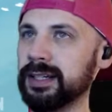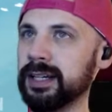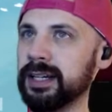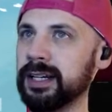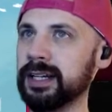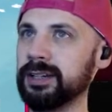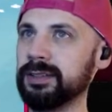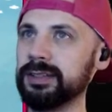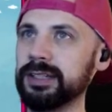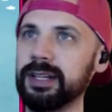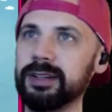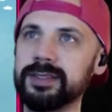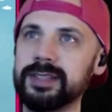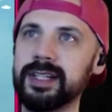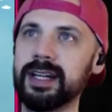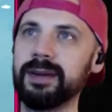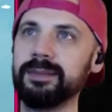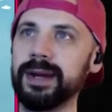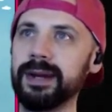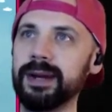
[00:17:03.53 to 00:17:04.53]
And it only goes
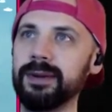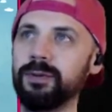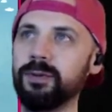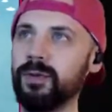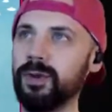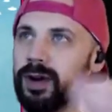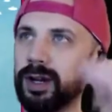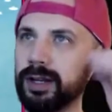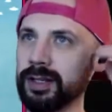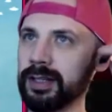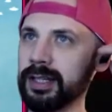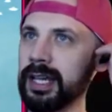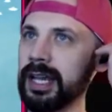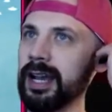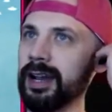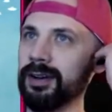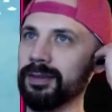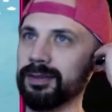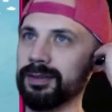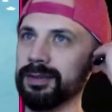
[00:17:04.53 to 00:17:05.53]
down by 1
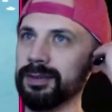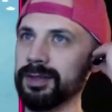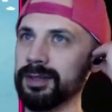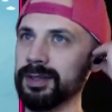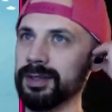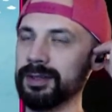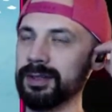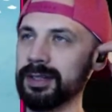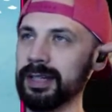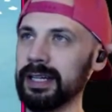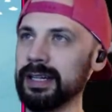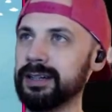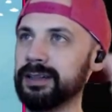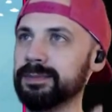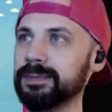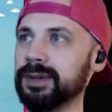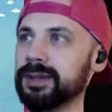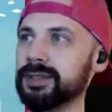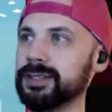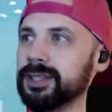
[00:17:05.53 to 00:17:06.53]
count
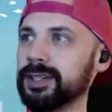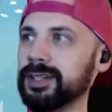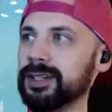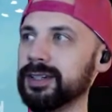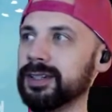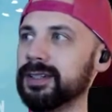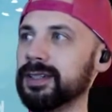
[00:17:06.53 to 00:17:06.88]
per turn.